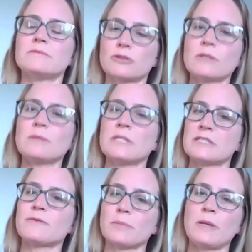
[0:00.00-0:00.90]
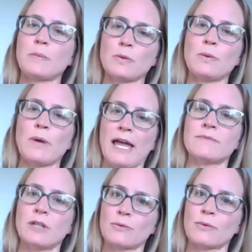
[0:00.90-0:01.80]
treatments for people who have
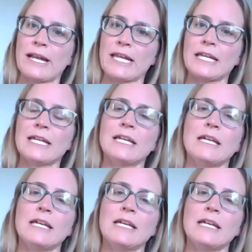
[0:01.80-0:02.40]
it already.